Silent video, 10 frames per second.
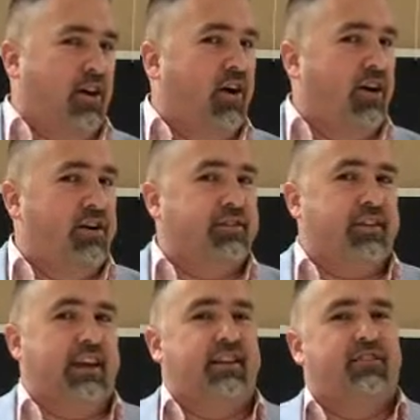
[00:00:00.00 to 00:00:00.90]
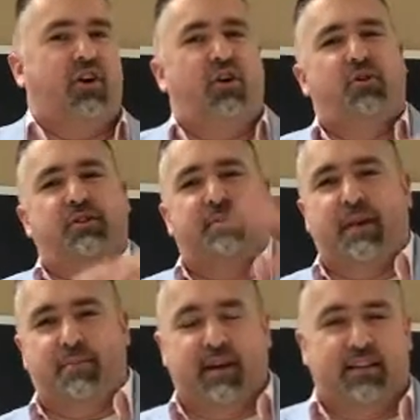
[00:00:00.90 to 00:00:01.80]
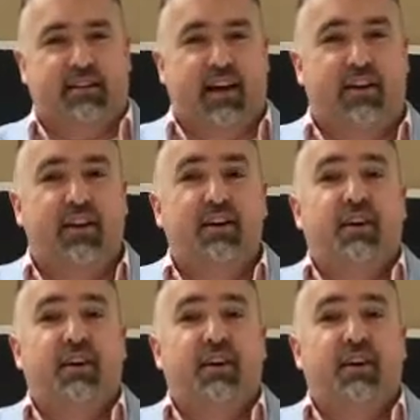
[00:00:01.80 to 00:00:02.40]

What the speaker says: laws? And this whole debate breaks out.